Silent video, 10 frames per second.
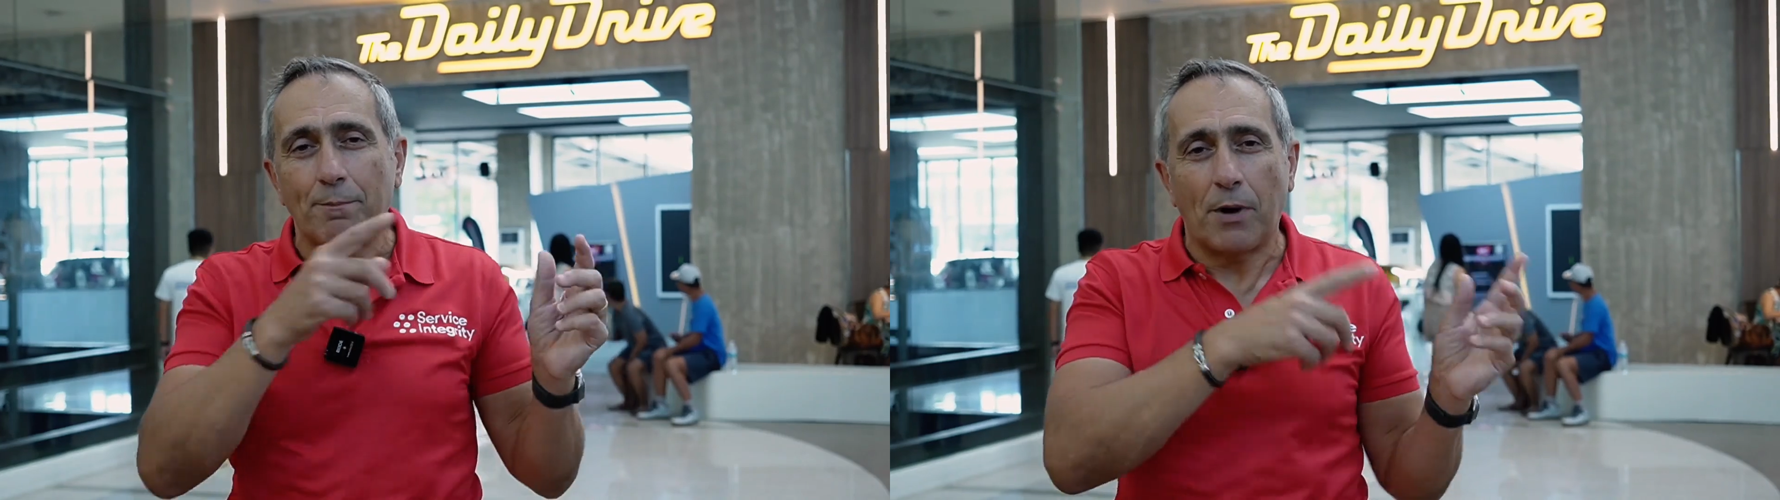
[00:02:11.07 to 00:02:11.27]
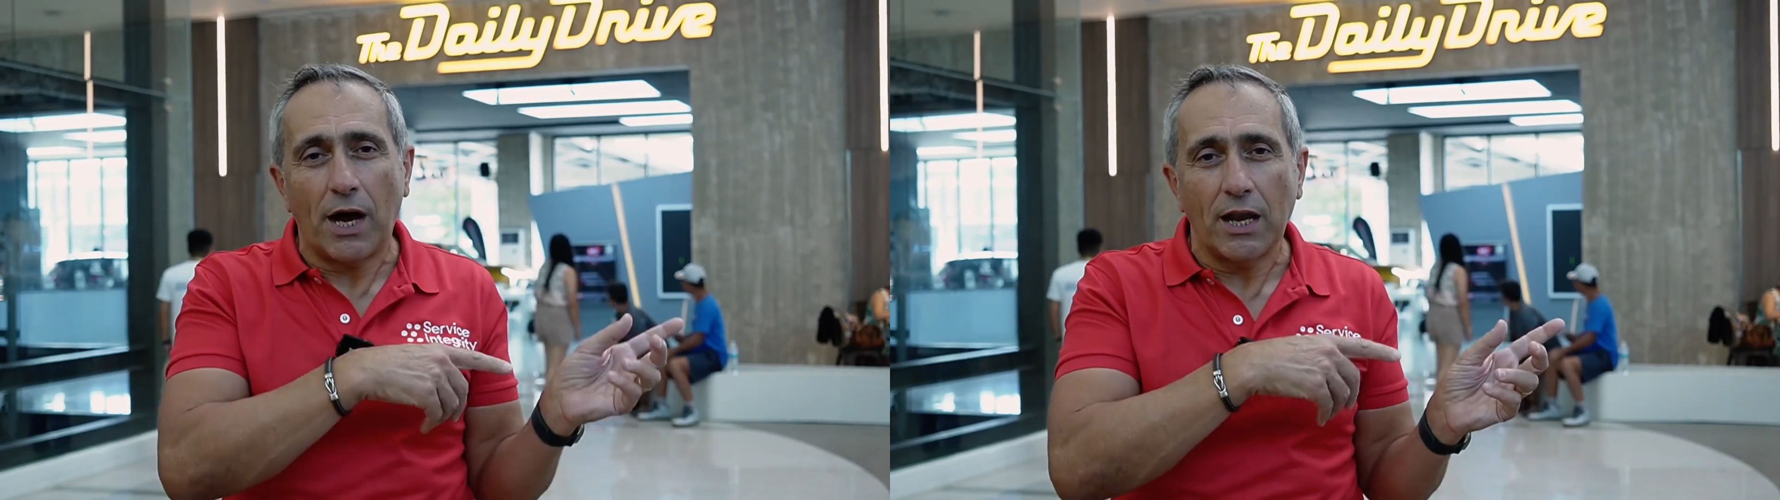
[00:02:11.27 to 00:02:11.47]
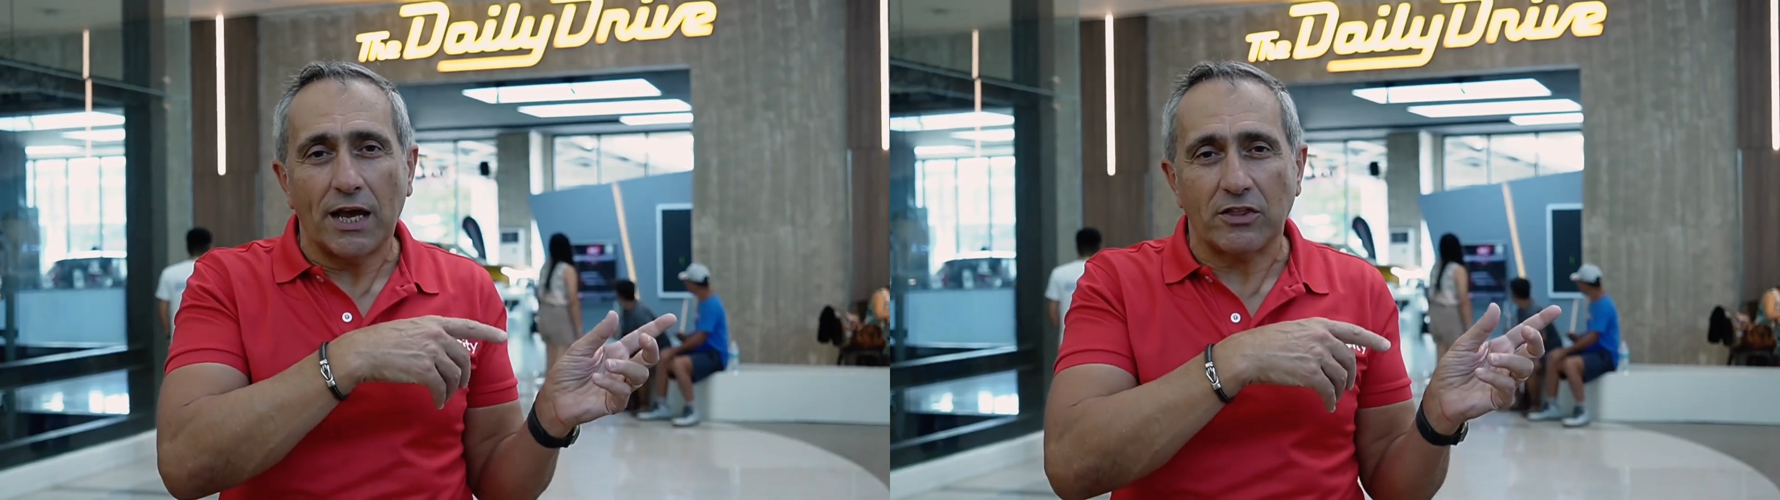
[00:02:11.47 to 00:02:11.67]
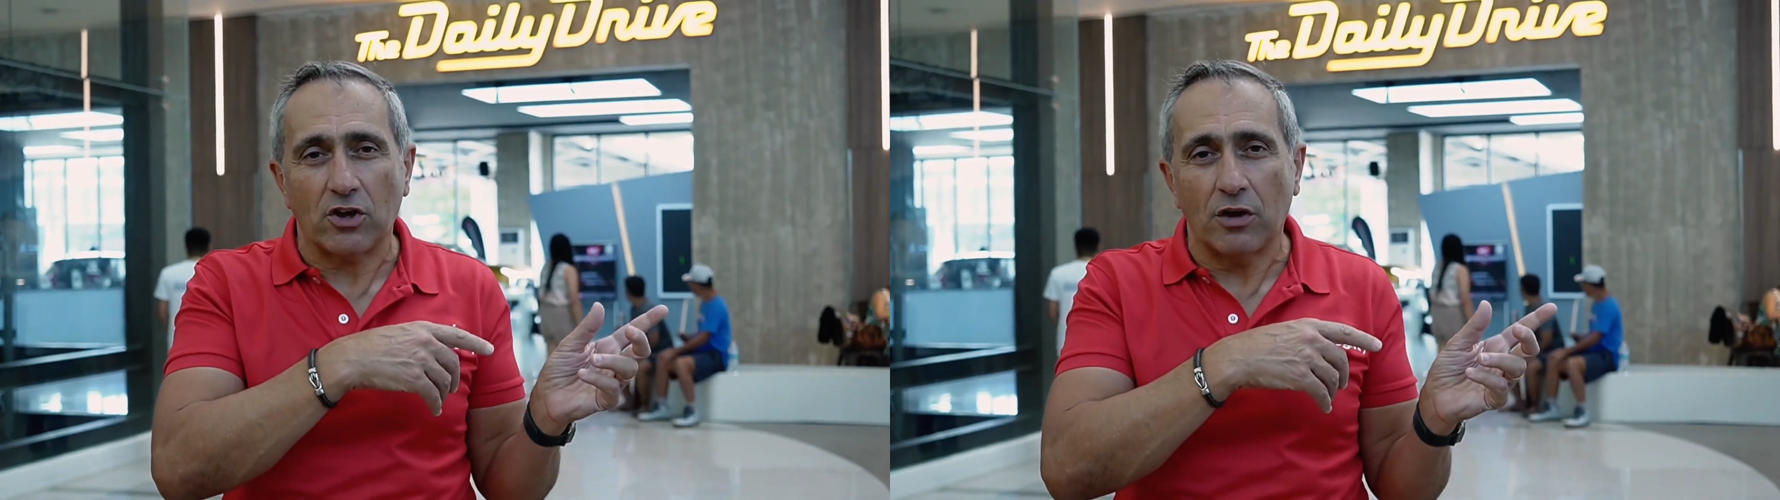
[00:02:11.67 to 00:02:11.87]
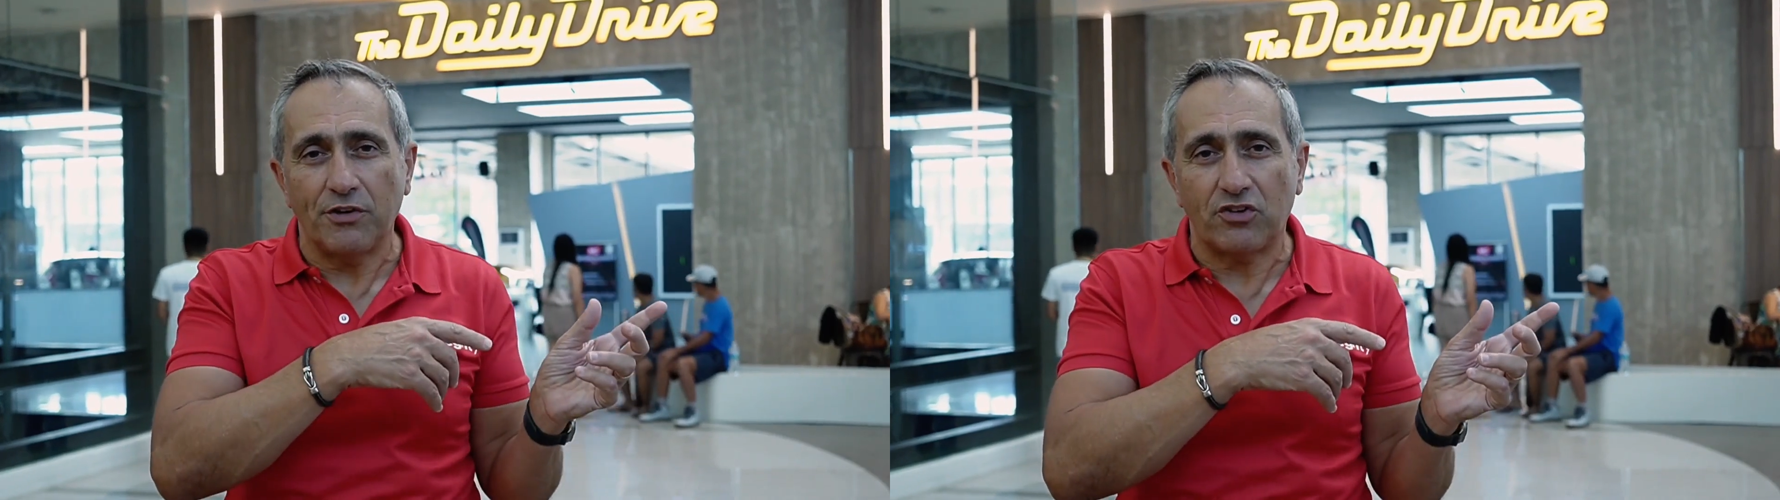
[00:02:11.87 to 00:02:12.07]
buy like the
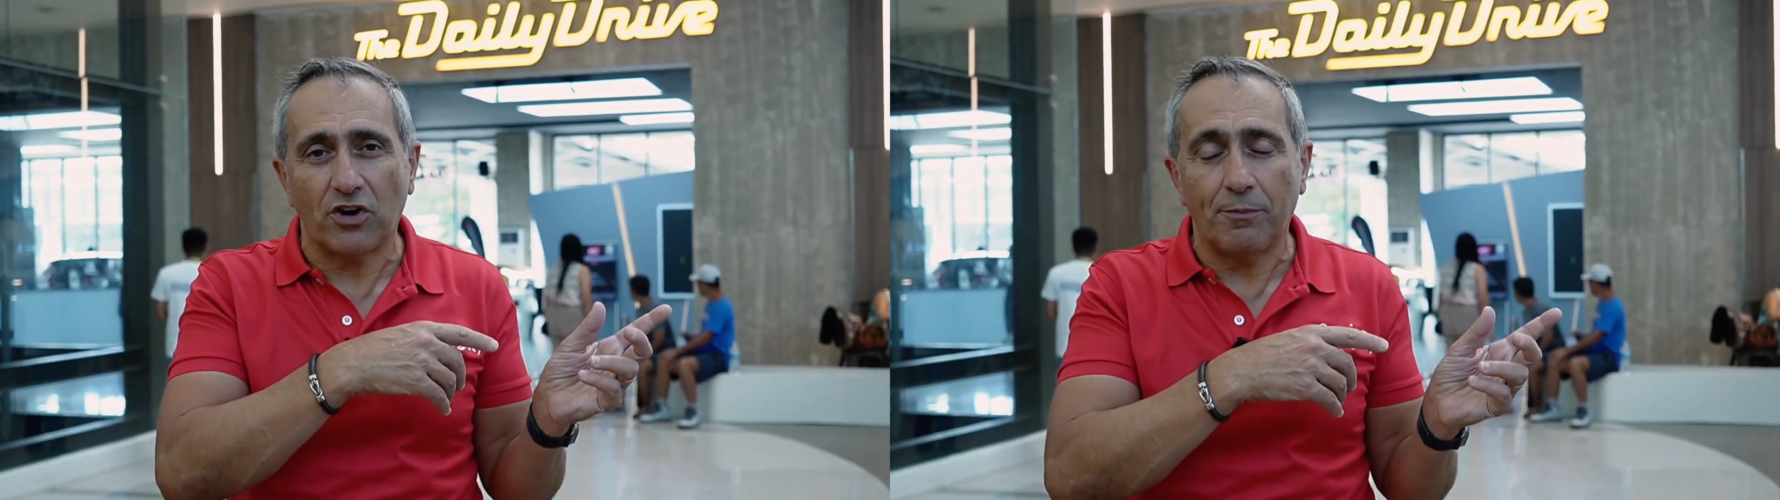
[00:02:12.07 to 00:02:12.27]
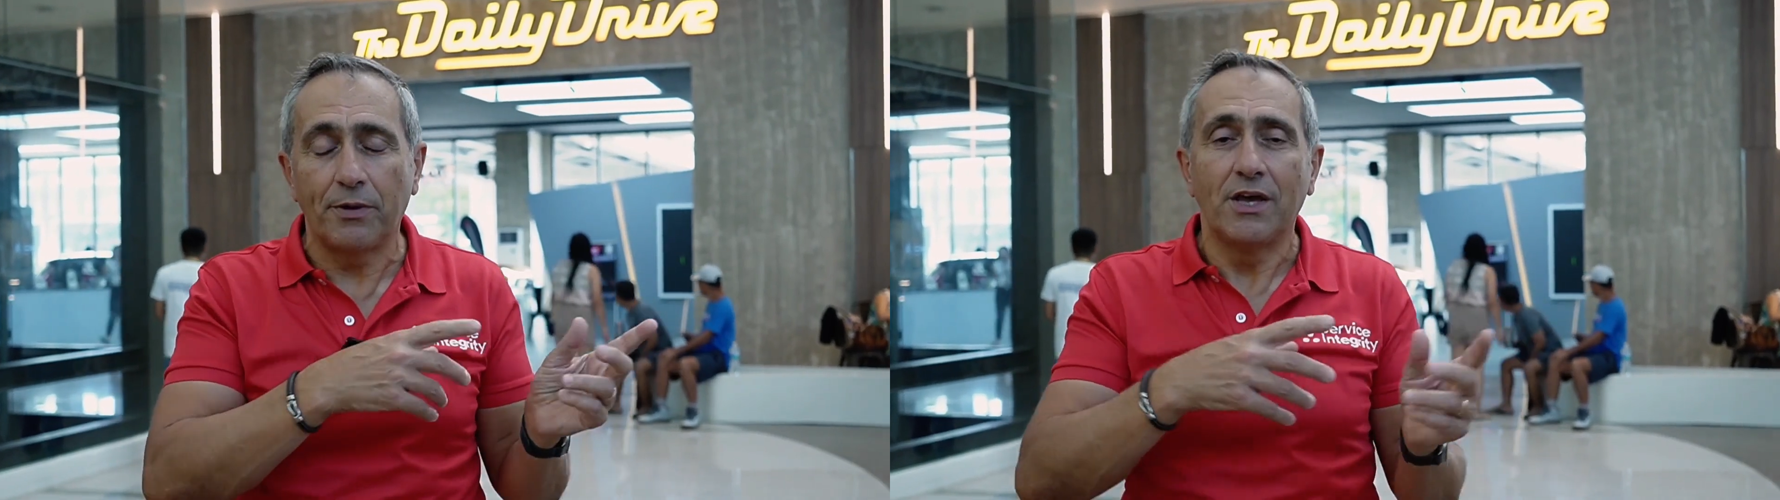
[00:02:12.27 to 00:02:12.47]
coffee shop,